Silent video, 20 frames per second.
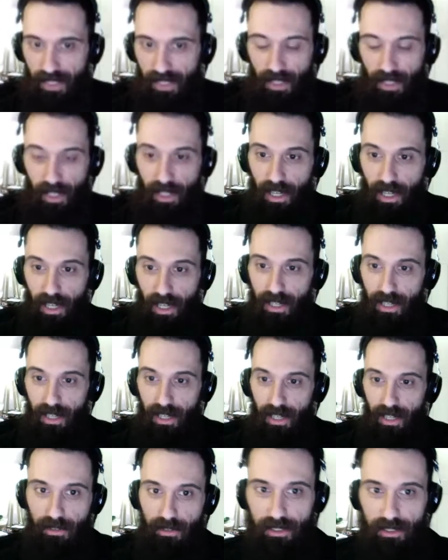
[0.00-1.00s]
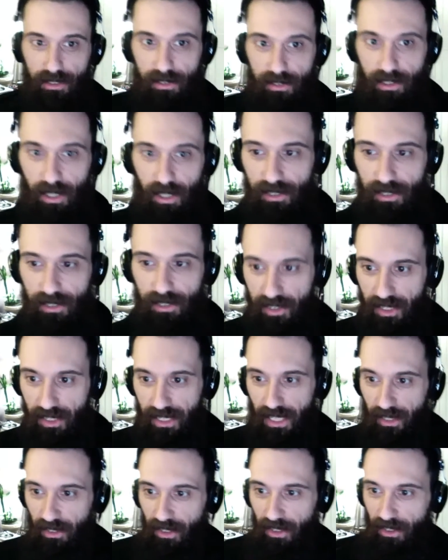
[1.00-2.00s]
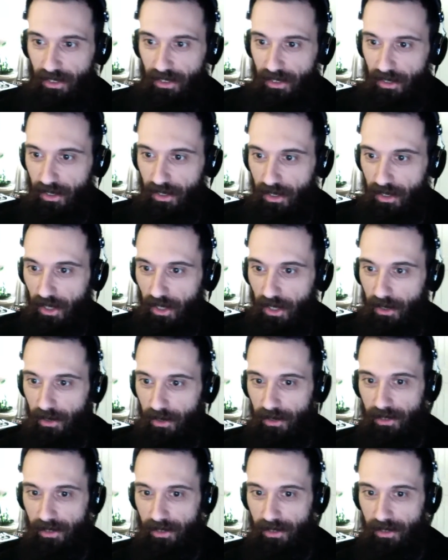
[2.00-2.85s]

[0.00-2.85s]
I was just seeing how long you could go.